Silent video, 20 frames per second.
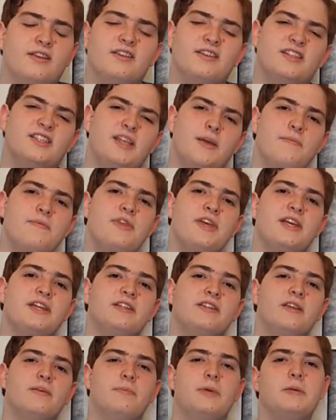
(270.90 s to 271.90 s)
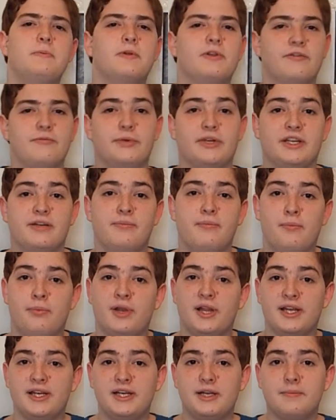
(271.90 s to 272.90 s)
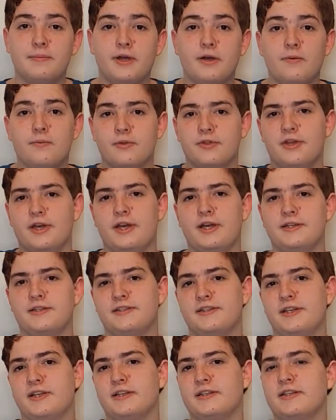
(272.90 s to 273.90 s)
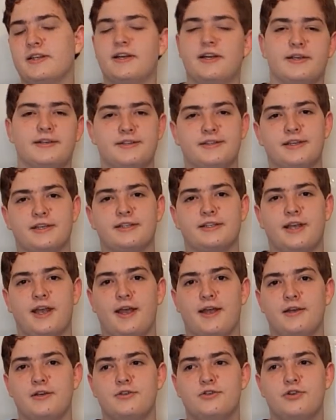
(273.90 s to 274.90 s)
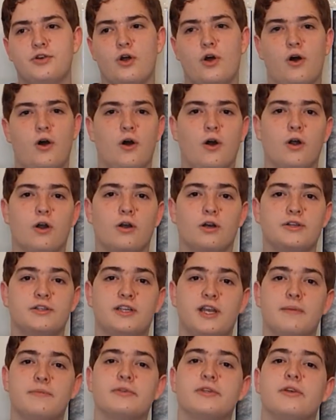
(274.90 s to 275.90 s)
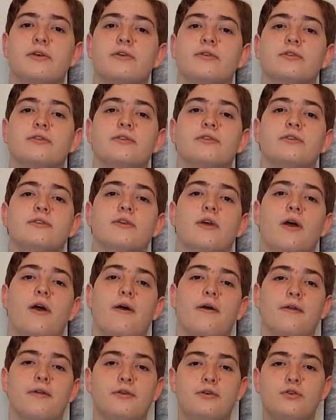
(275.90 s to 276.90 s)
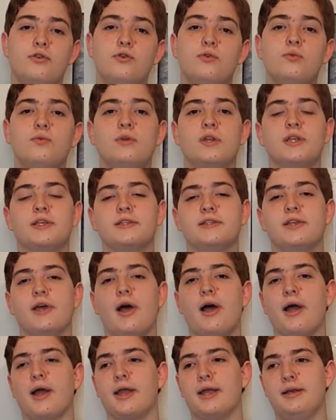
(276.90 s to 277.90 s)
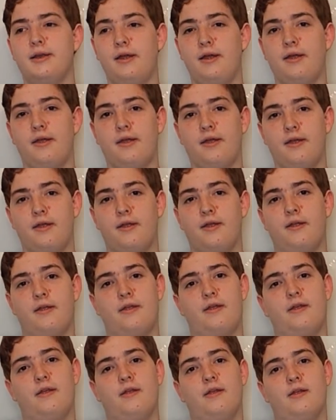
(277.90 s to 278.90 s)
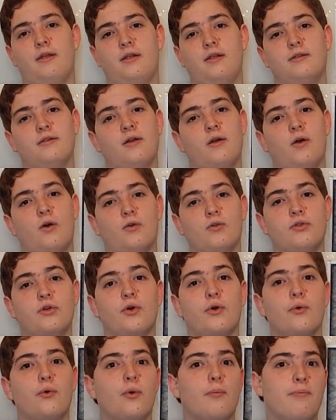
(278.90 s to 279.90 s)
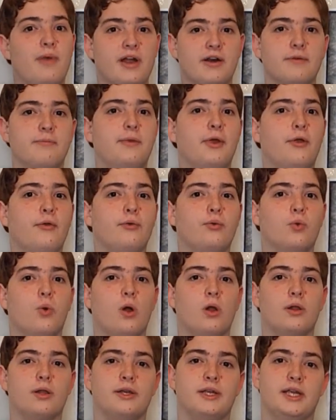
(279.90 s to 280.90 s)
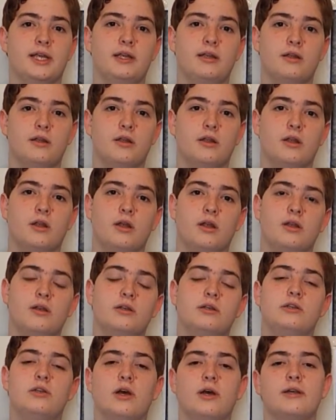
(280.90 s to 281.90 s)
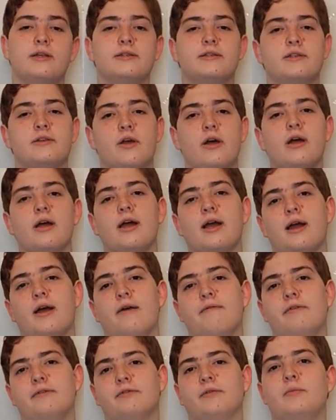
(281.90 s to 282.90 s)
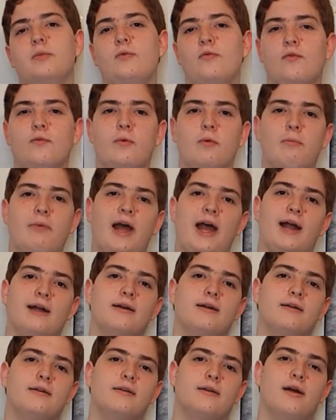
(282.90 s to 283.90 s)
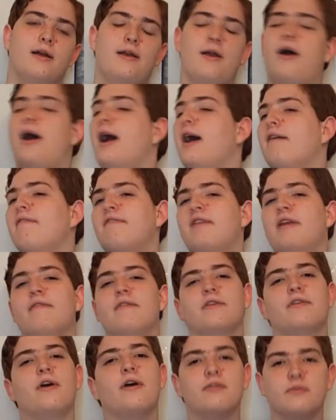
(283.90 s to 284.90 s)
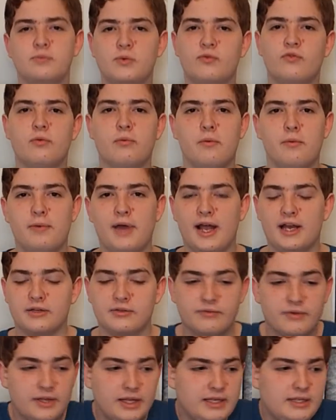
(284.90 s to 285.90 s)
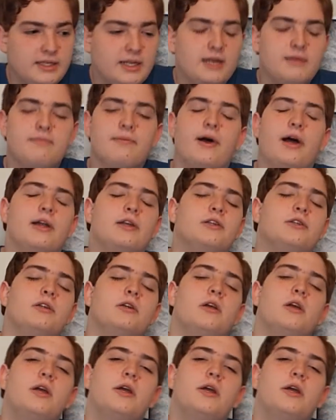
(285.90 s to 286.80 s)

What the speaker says: Some things that people have been complaining about with the S6 and S6 Edge are Samsung's new design, although better build quality, does not have a removable back. Now, I've never thought removable backs really did much.